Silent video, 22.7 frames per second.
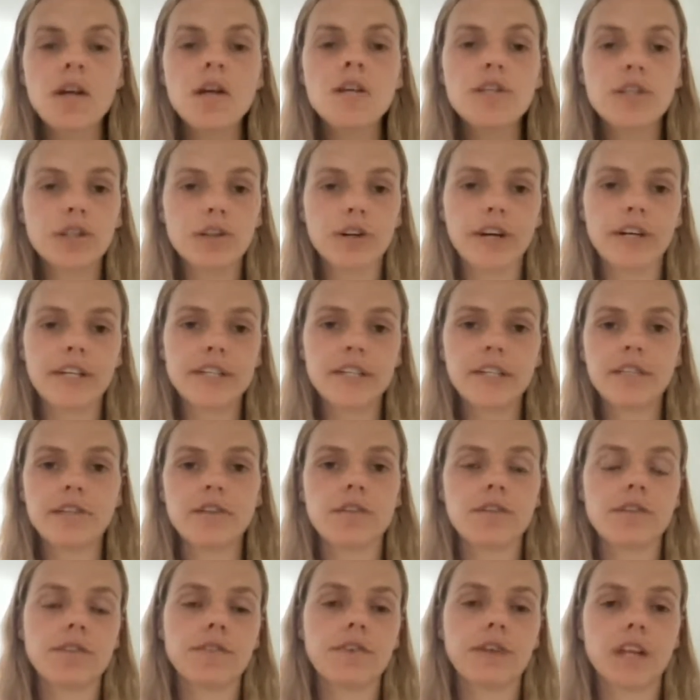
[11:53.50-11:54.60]
So green tea is
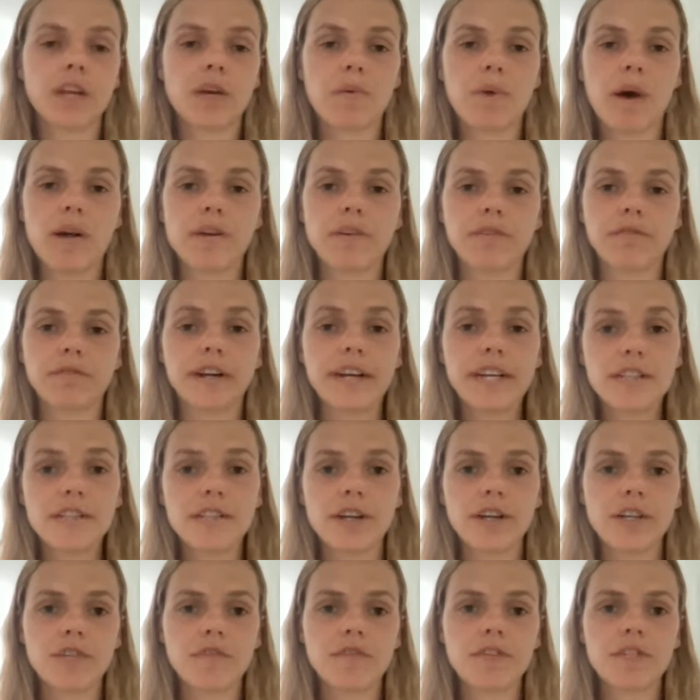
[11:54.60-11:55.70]
also really well
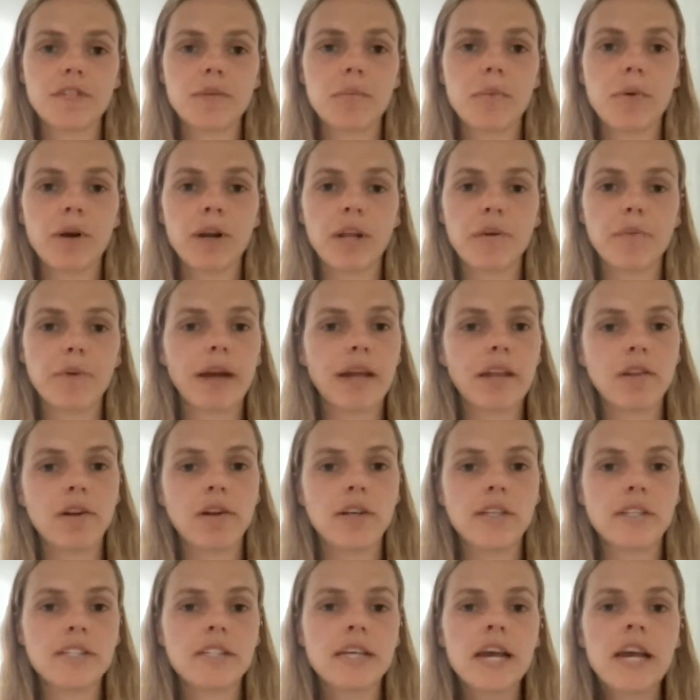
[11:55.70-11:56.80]
researched for supporting weight
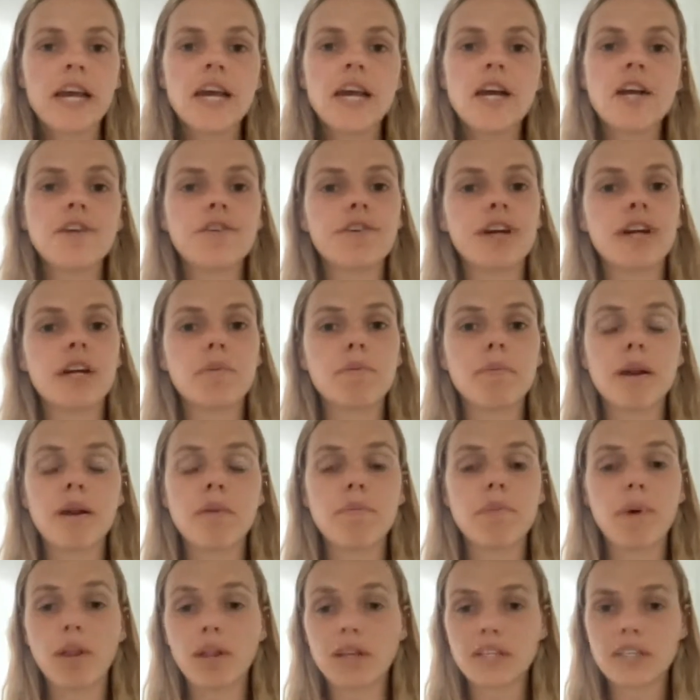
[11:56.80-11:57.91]
loss, treating
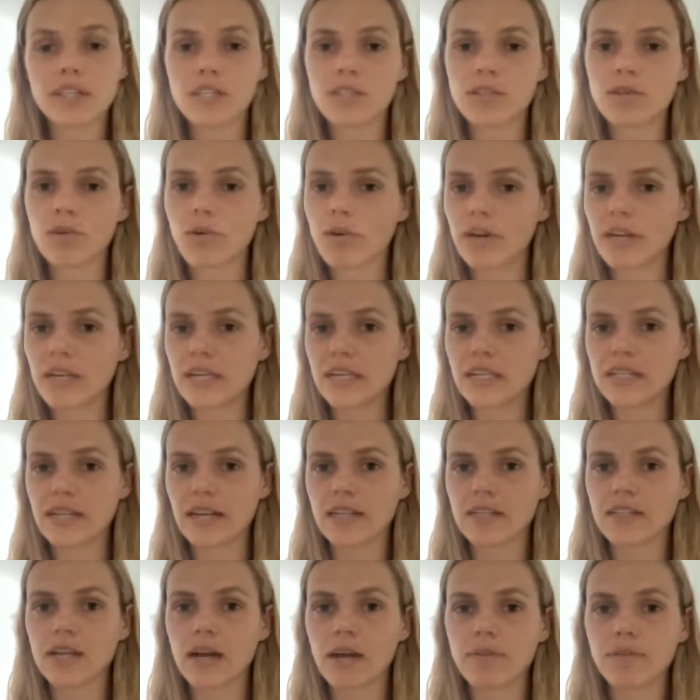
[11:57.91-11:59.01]
metabolic disorders
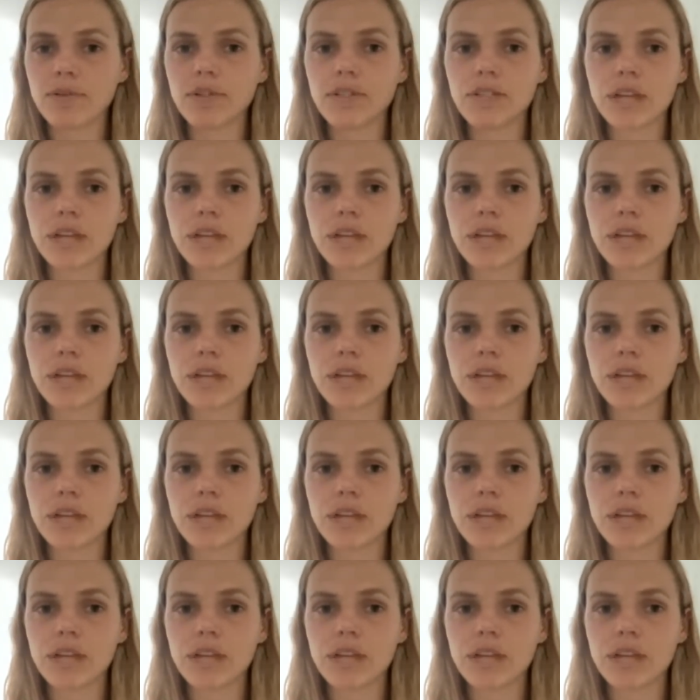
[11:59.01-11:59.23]
like type 2